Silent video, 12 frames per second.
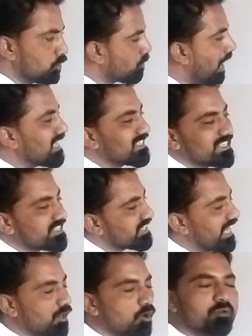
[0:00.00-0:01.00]
So
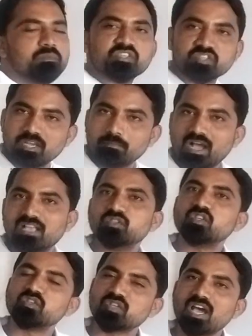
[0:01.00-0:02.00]
answers cannot be same,
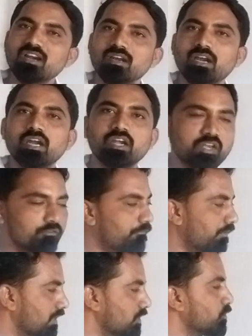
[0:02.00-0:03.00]
answers are
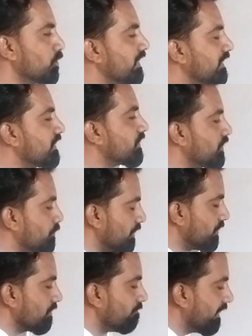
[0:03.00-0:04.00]
different. So in this
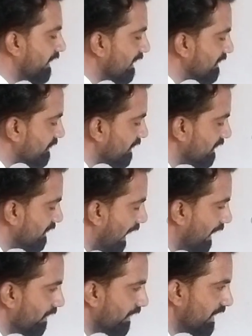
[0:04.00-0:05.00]
situation, we can say
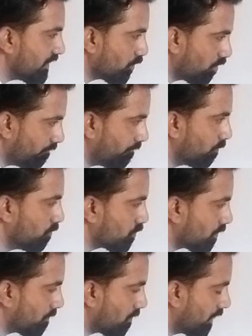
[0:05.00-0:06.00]
that nature of
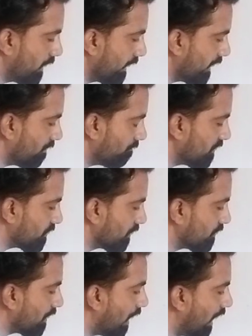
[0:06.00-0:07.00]
roots of quadratic
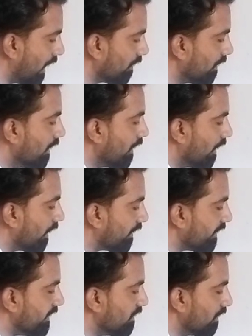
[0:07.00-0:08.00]
equation are
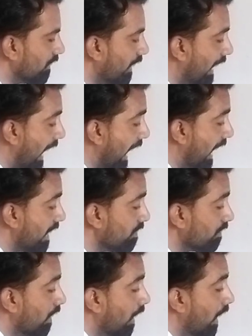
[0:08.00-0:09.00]
real
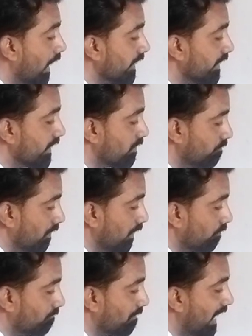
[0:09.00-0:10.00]
and
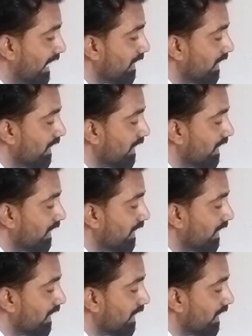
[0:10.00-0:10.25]
unequal. Why